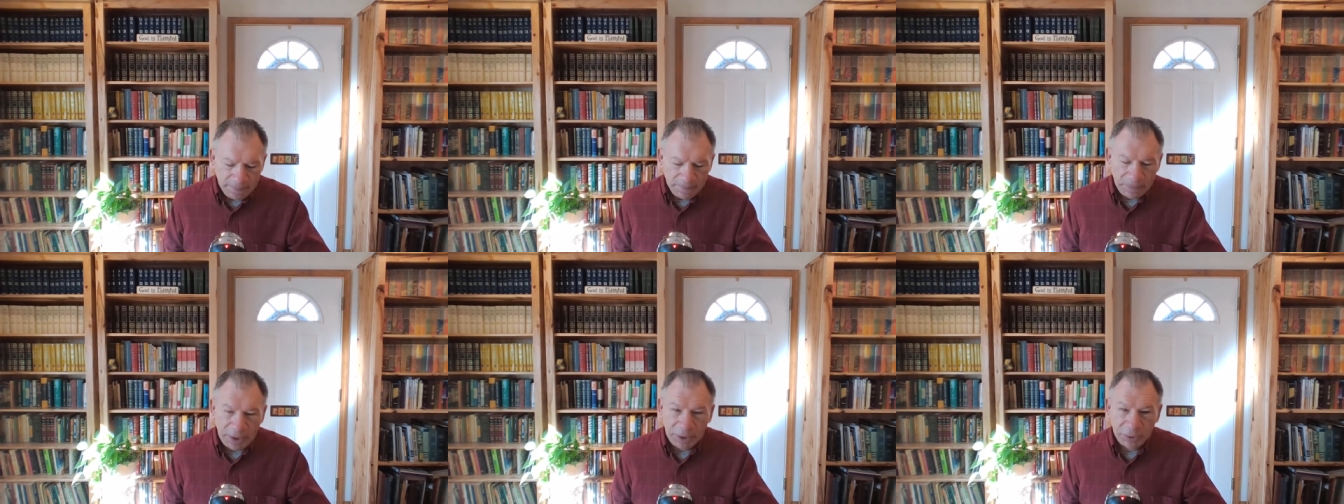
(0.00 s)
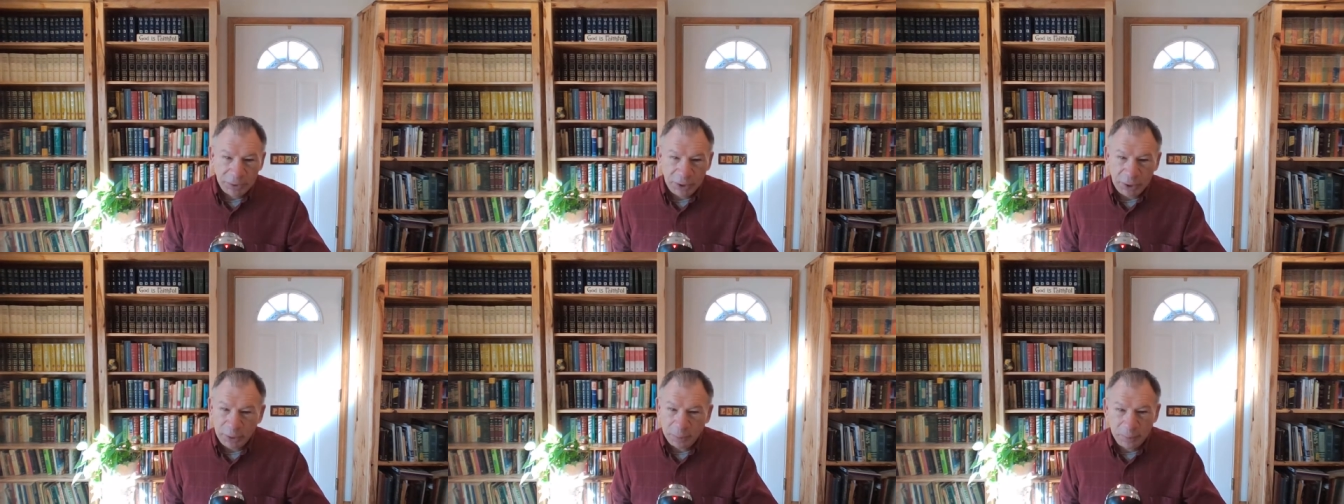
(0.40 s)

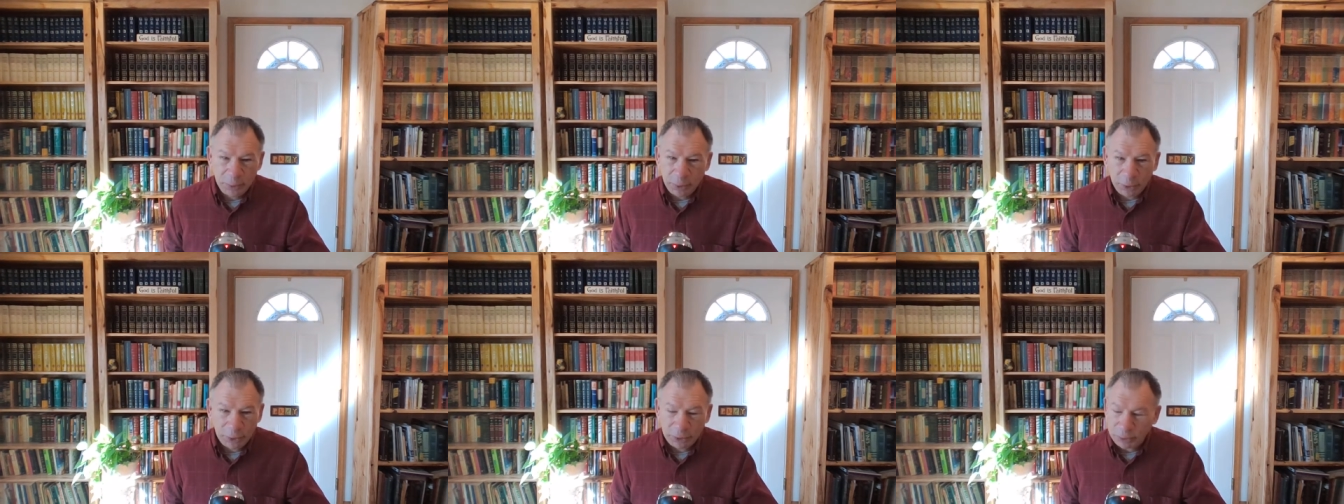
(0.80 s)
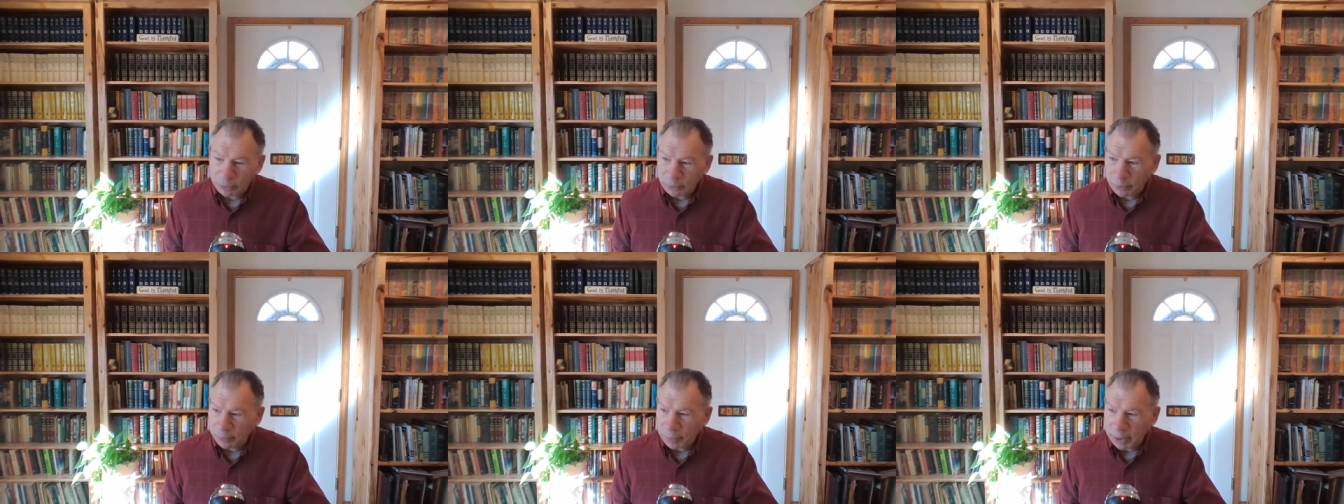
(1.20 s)
and help guard the
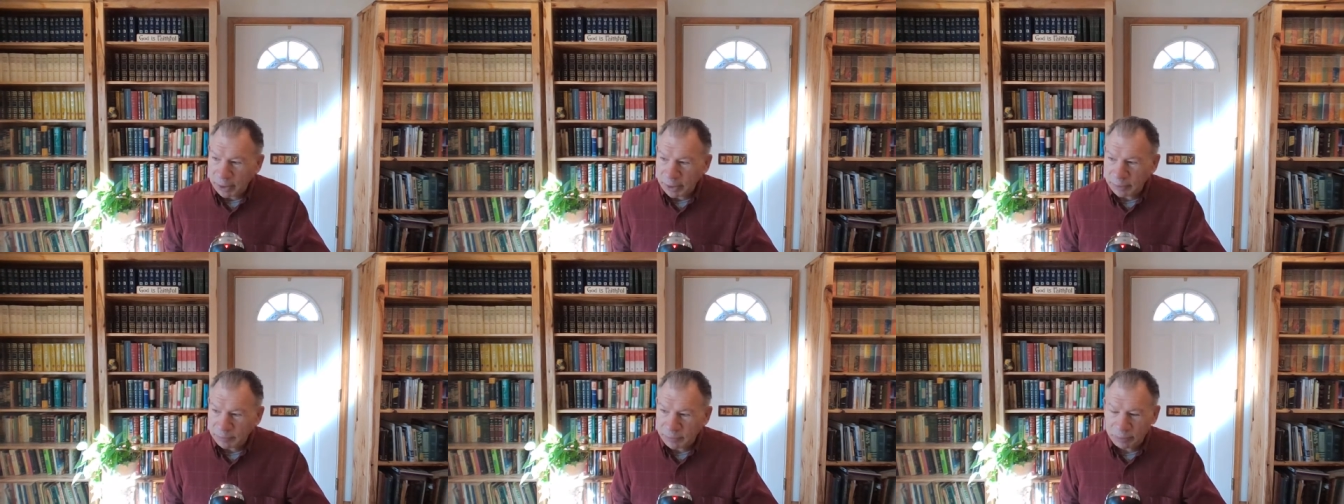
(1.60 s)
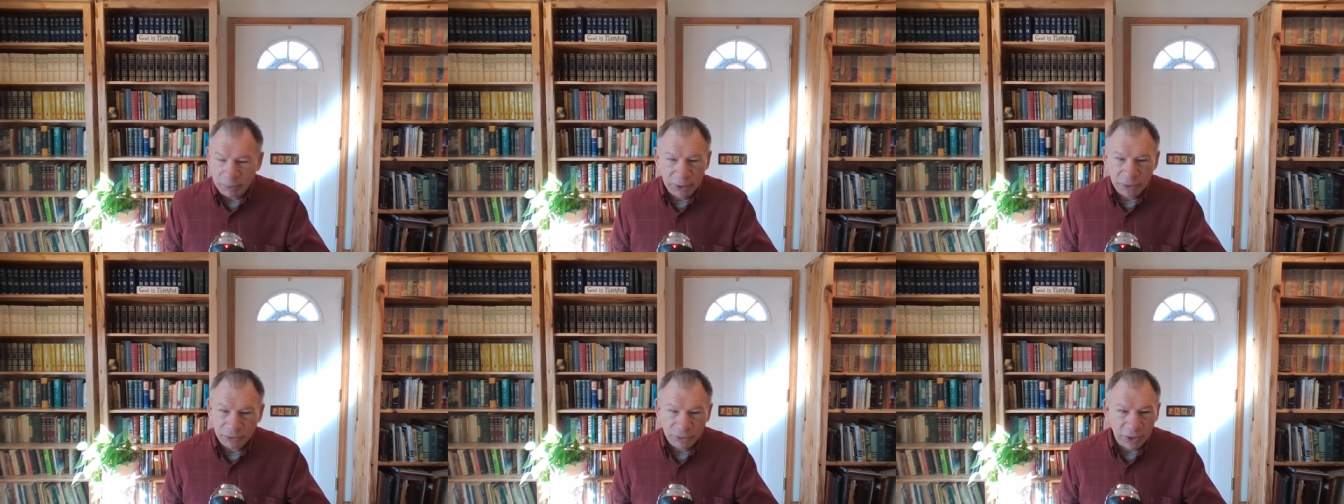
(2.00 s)
door of my lips
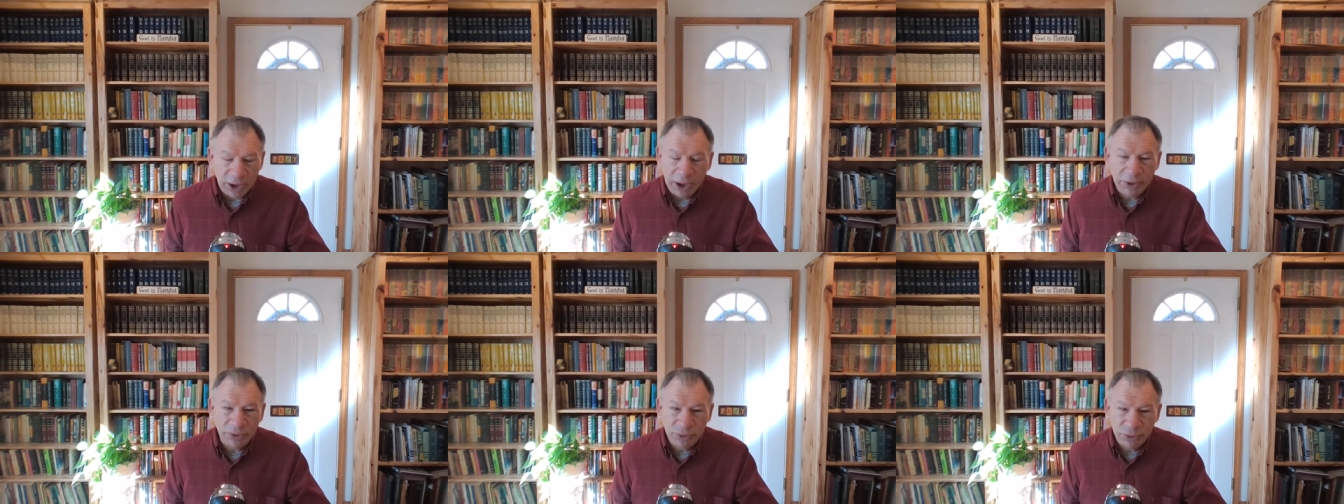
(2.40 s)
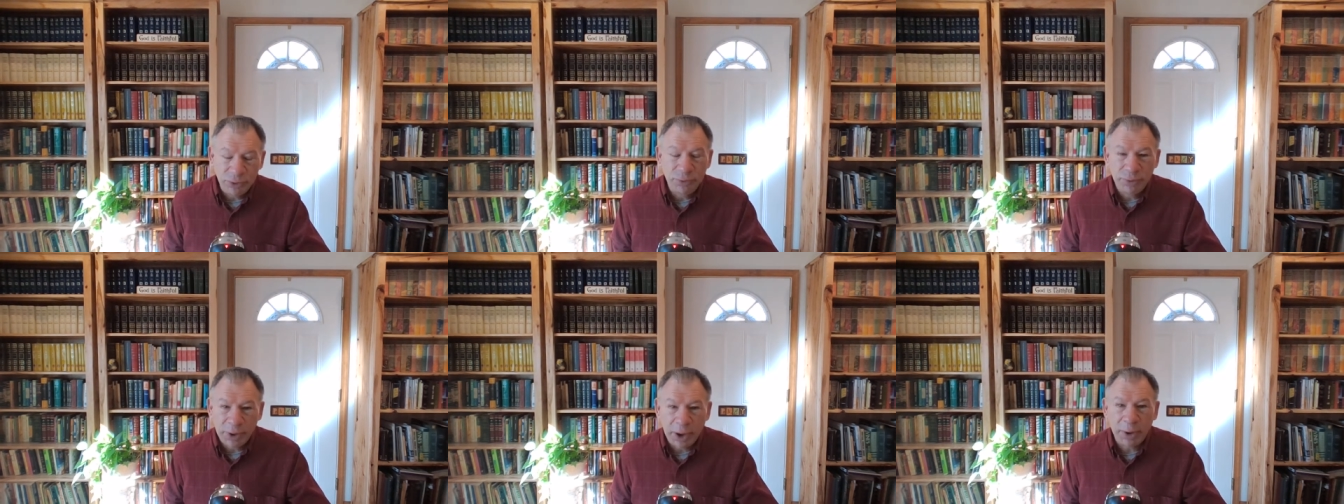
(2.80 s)
because I
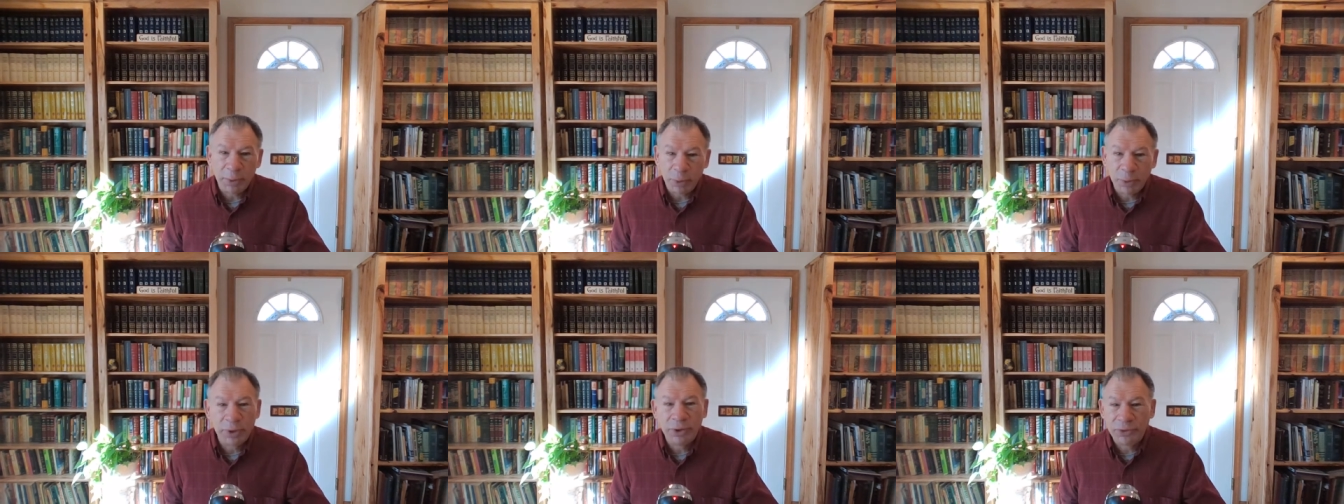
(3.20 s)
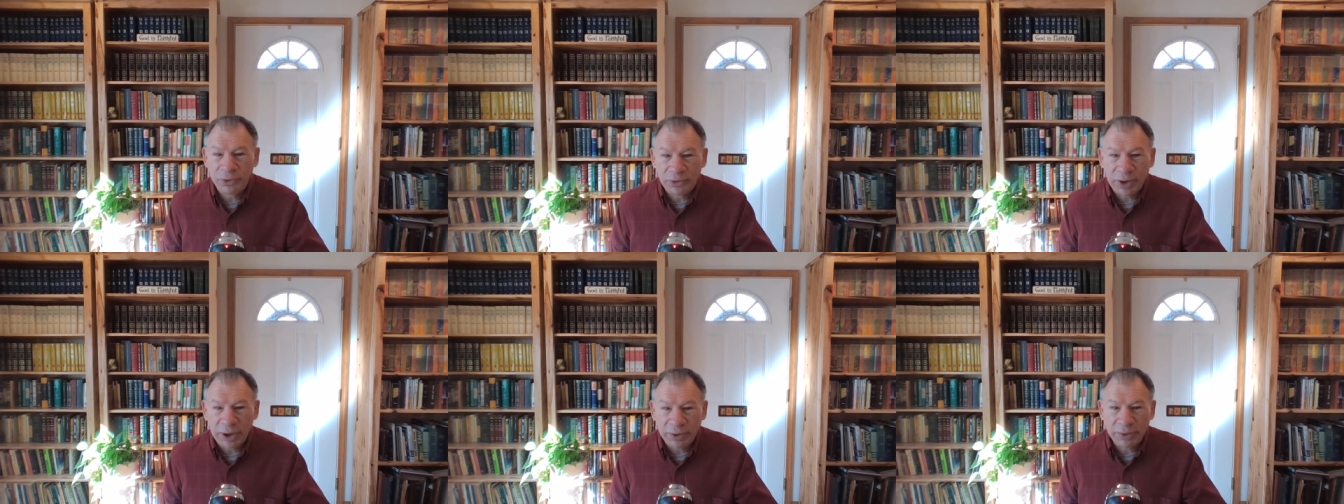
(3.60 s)
do not want to
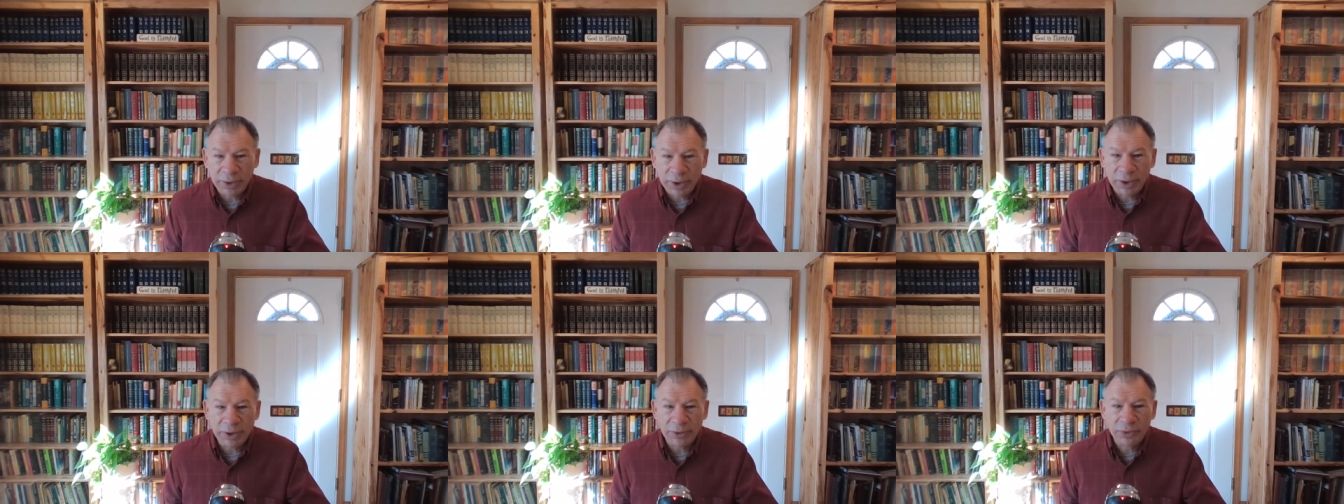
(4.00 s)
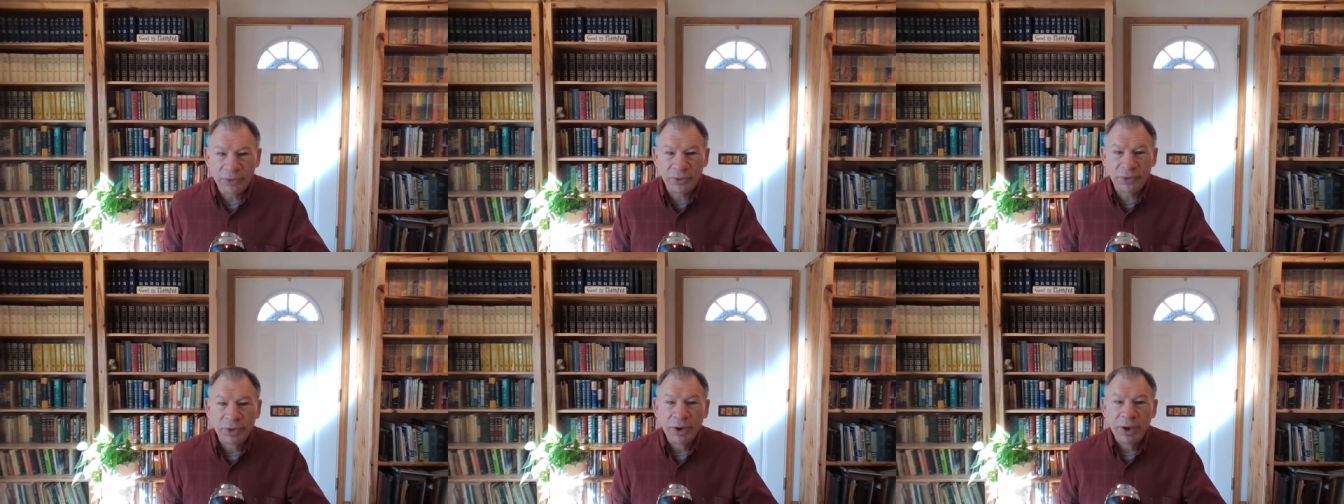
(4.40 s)
say
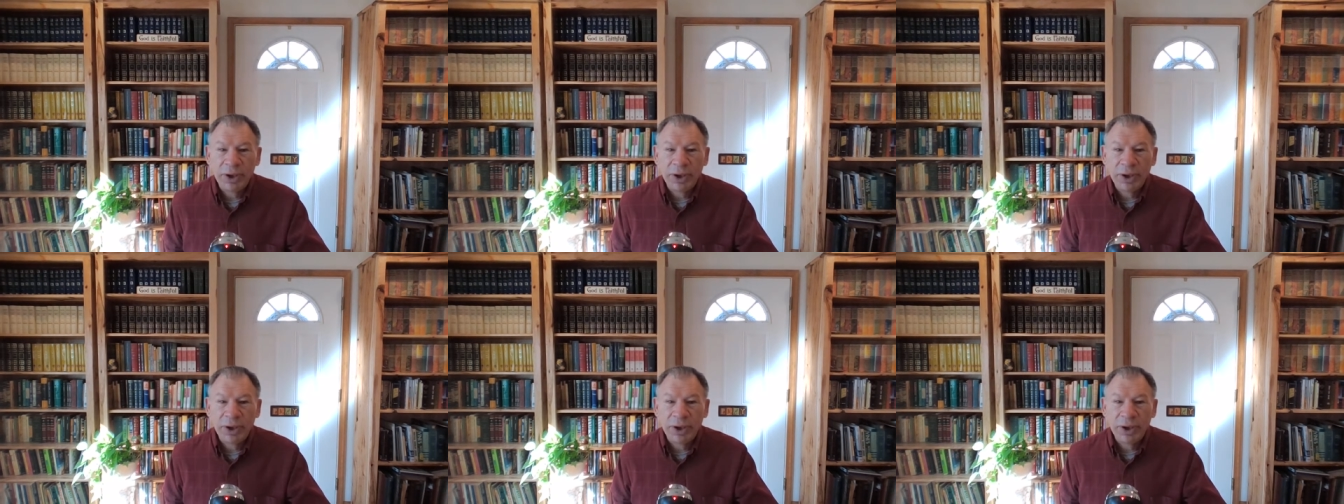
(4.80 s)
things